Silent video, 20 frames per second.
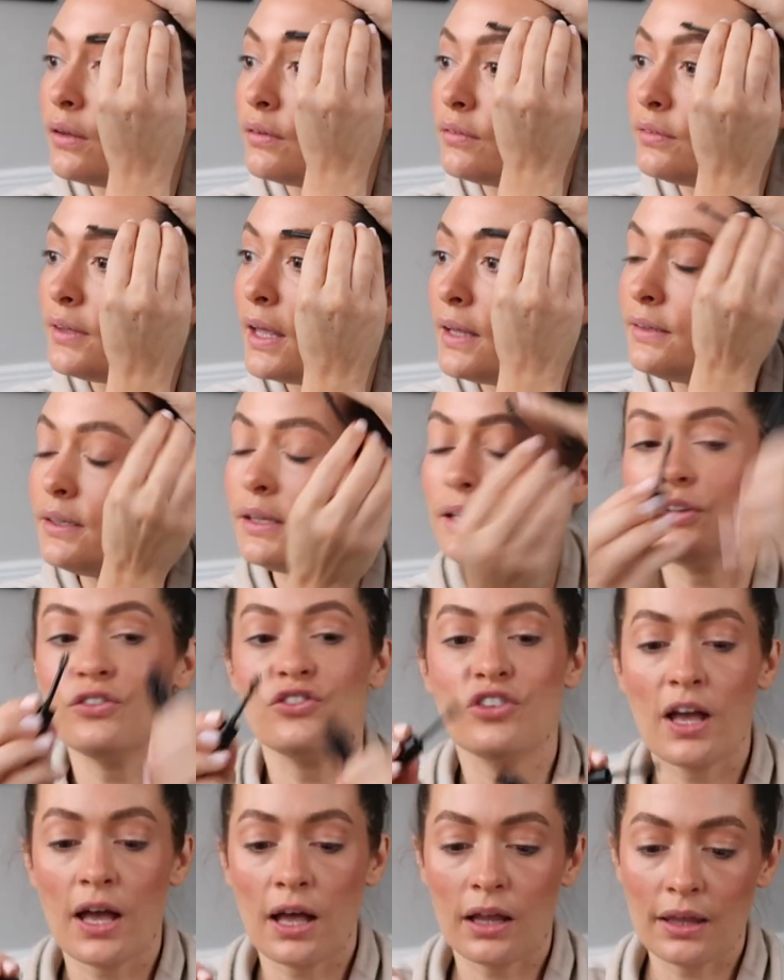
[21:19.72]

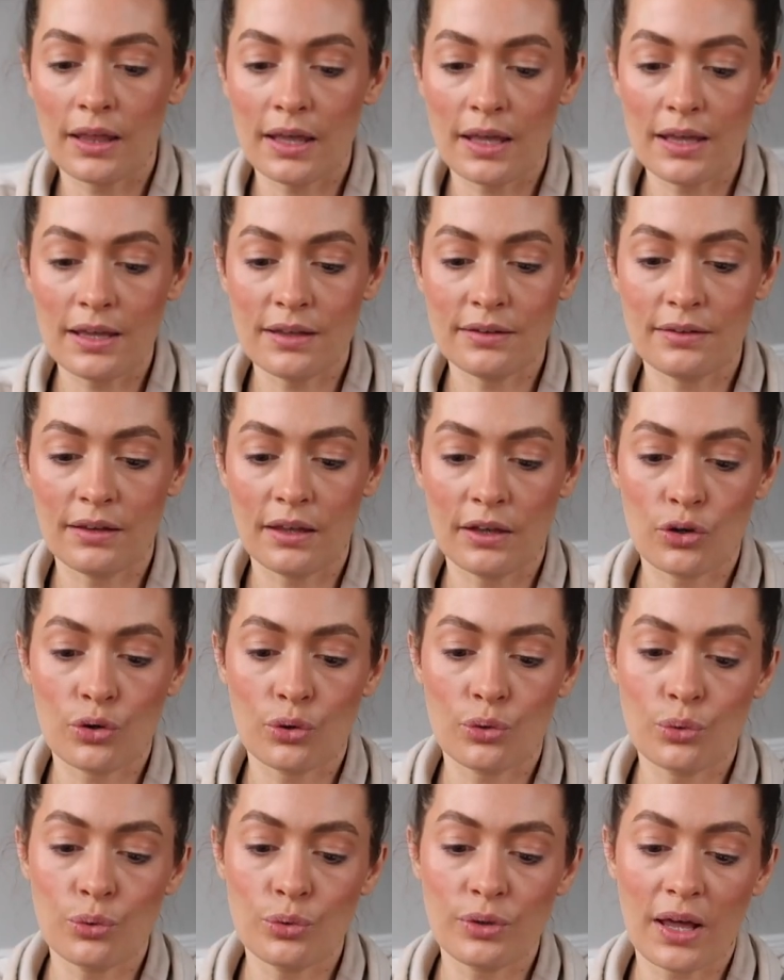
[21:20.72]
setting gel. It is
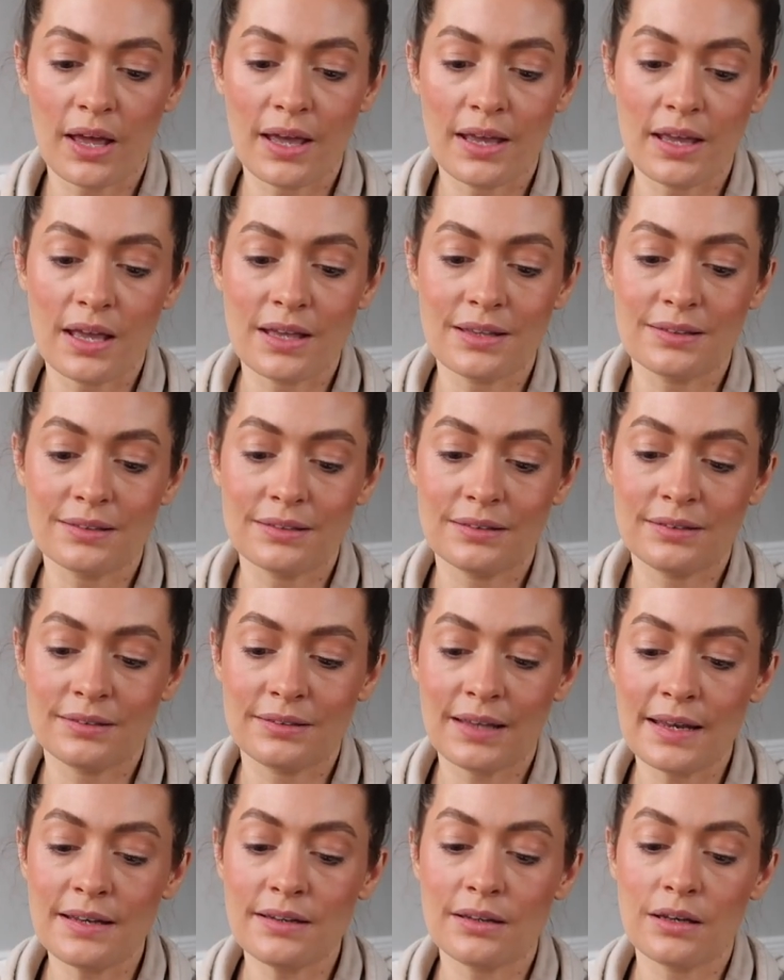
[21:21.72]
called a
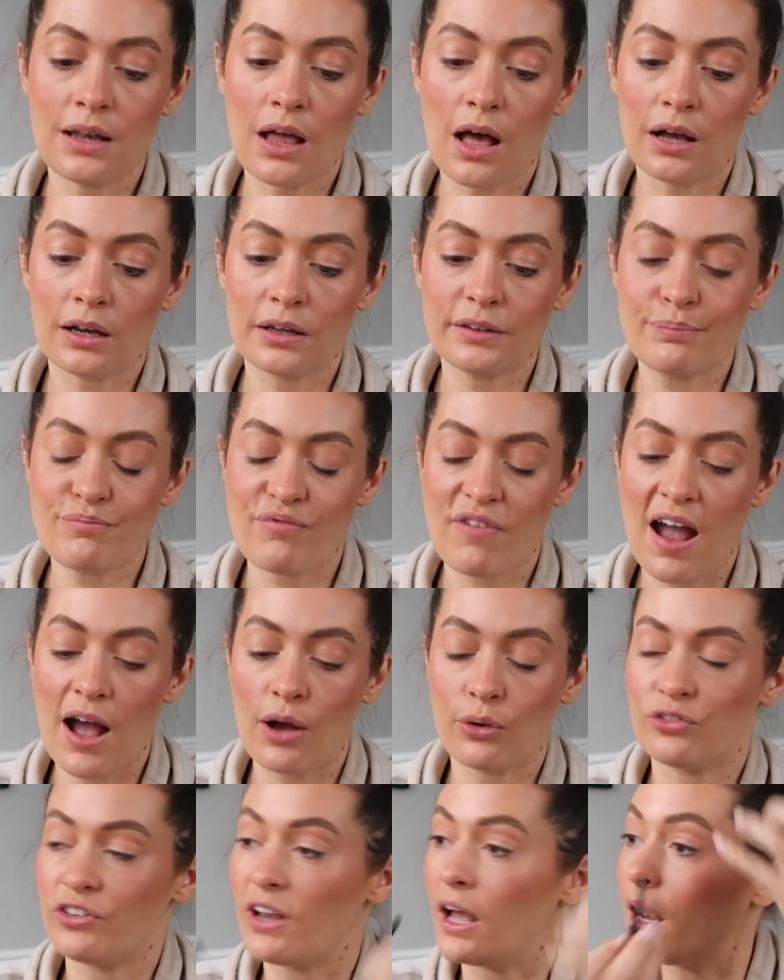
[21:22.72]
St. Lux
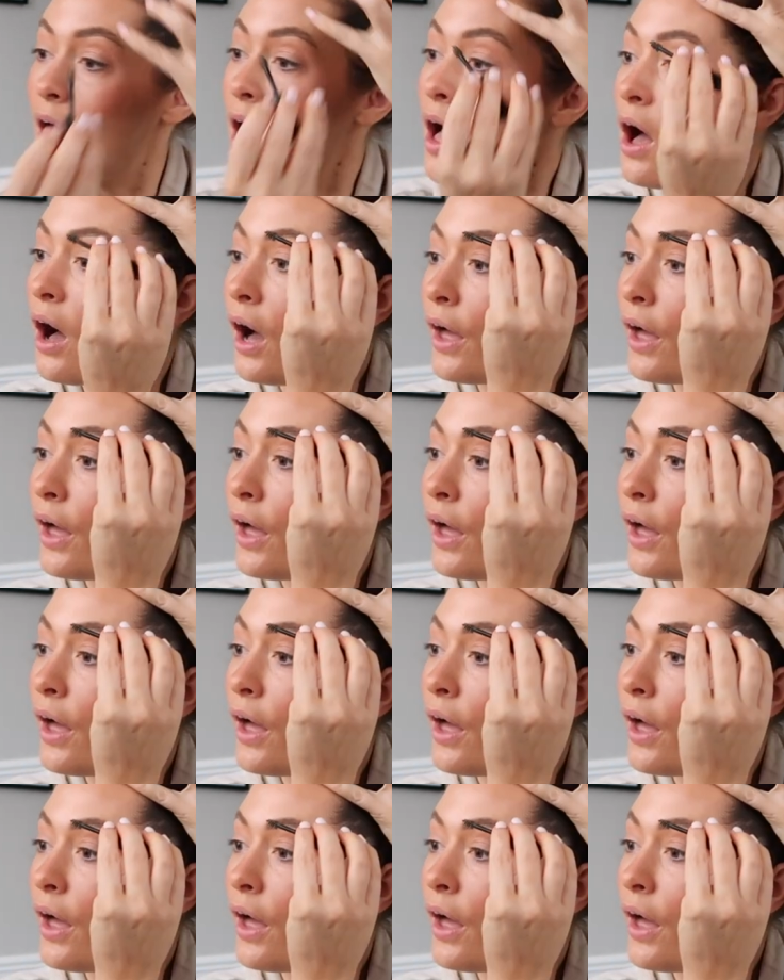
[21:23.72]
Brow Gel.